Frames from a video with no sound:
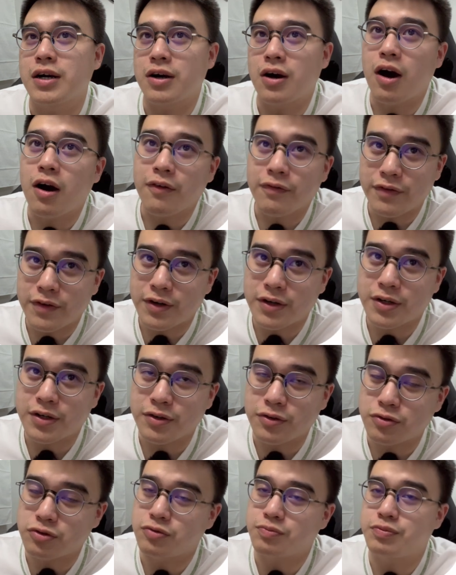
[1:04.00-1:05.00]
offer
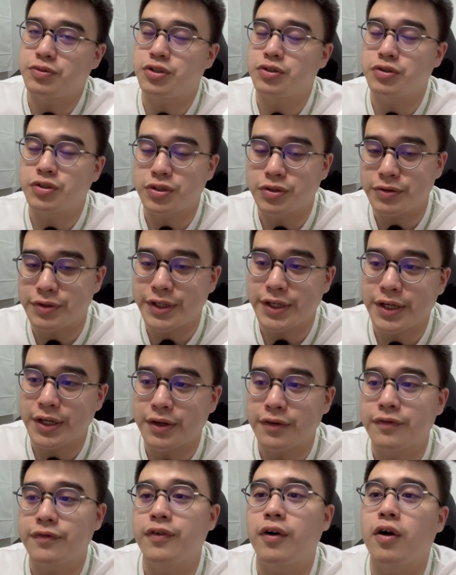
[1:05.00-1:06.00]
group
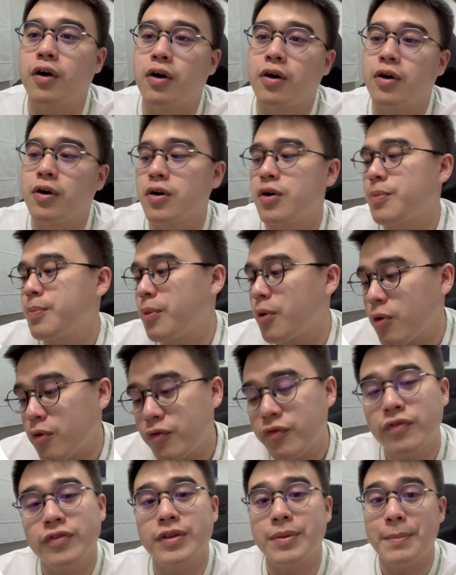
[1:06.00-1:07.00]
tutoring for
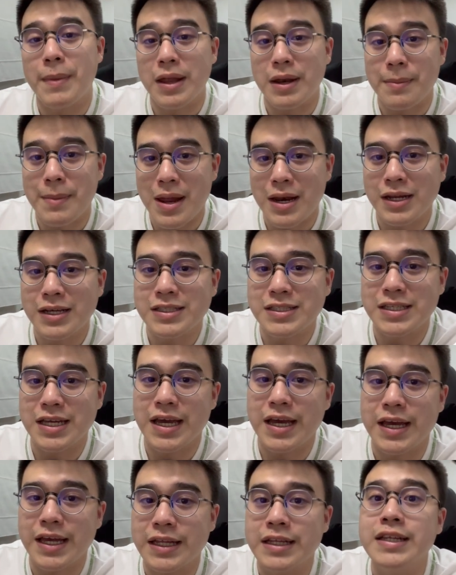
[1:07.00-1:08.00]
both the mathematics
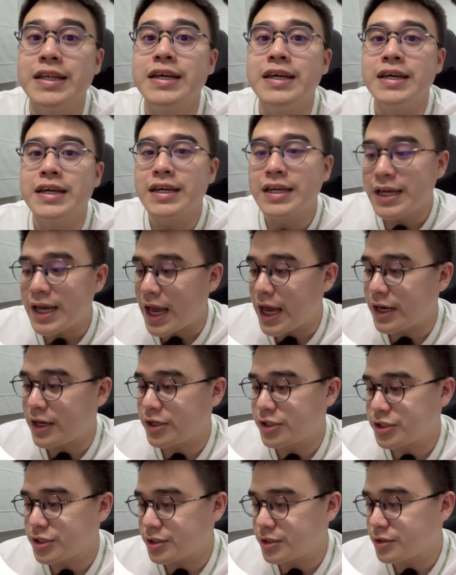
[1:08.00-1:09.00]
and
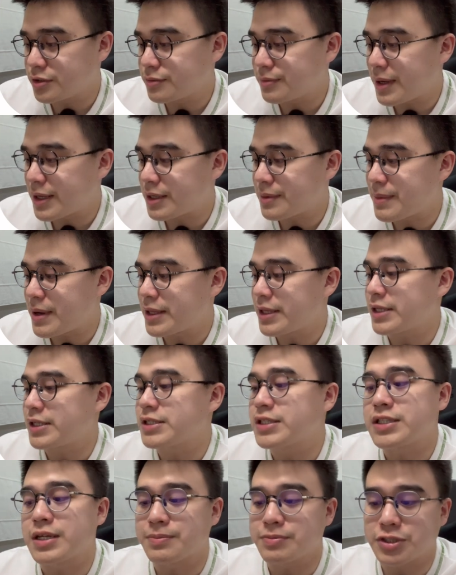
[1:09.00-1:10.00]
additional
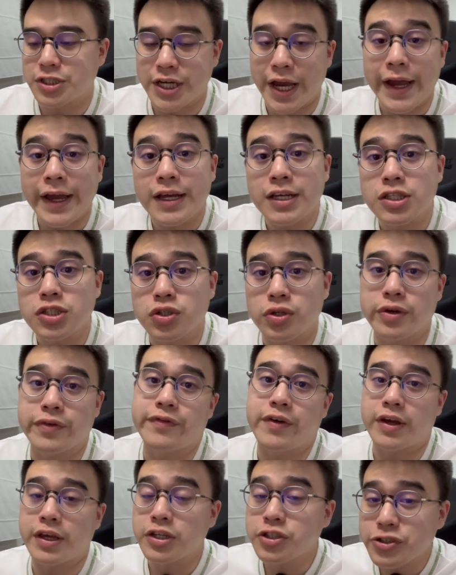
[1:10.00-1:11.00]
mathematics subject. So if
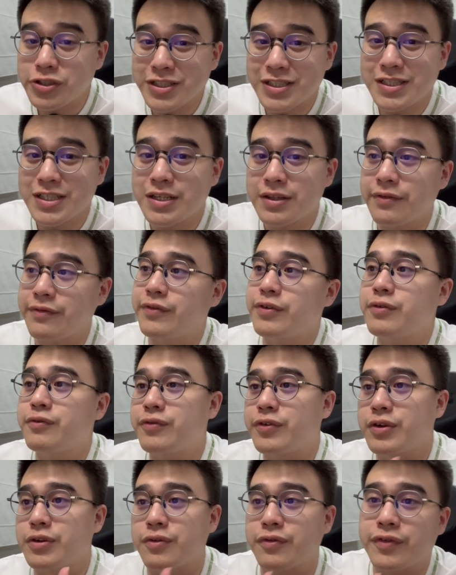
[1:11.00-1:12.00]
you're interested, feel
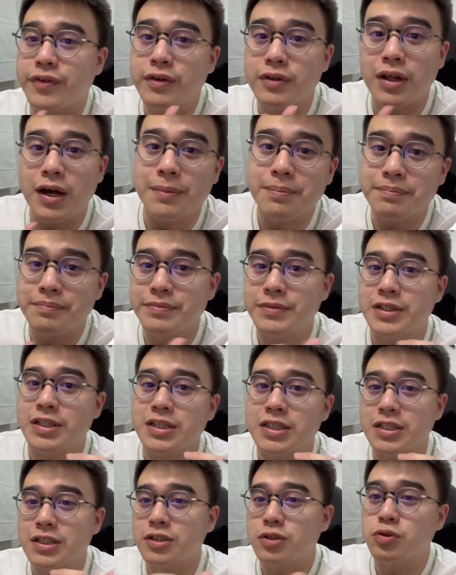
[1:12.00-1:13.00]
free to fill up
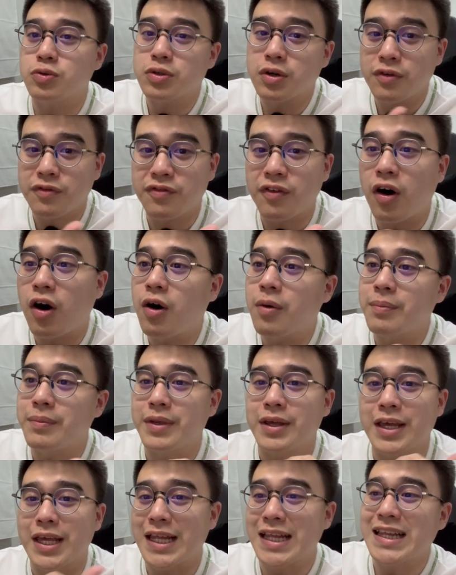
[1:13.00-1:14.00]
the Google form
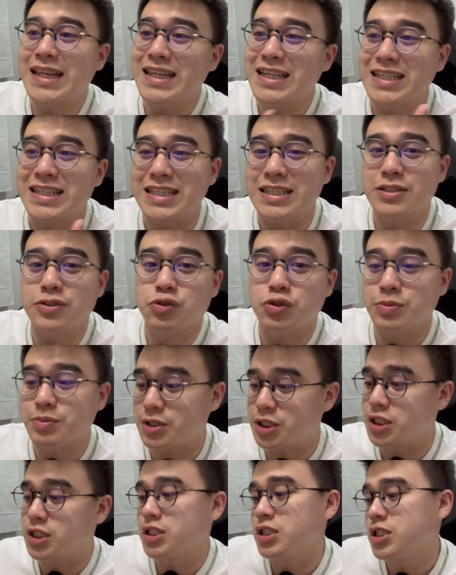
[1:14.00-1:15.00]
in the
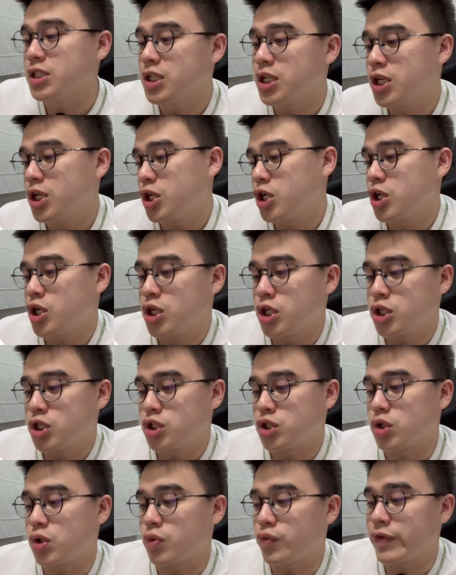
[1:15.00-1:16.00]
description.
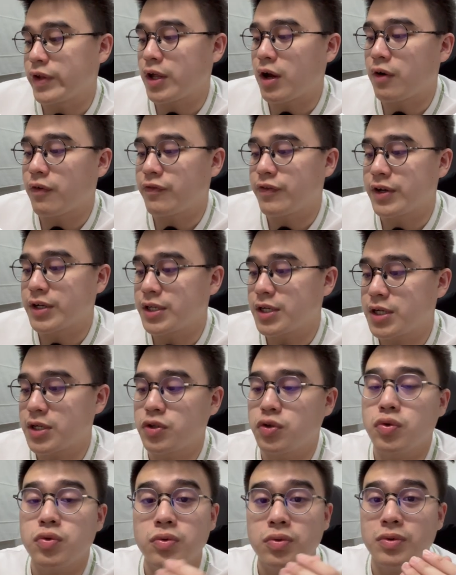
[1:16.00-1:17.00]
So without further
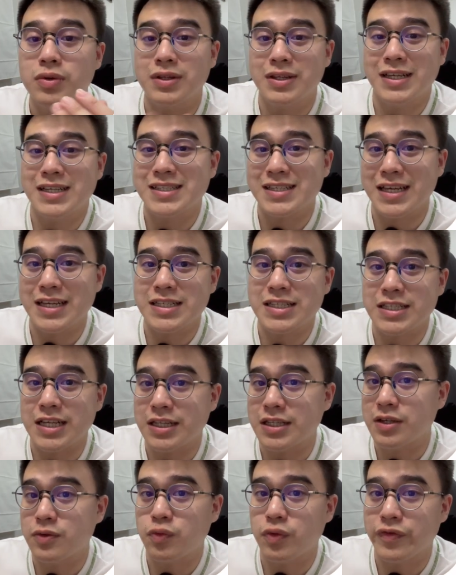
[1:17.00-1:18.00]
ado, let's get
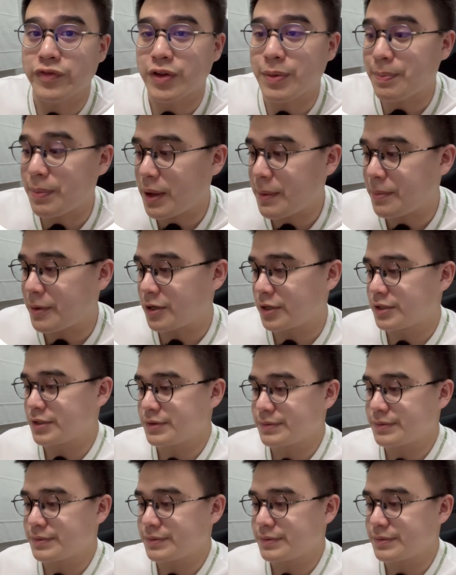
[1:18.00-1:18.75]
started with the paper.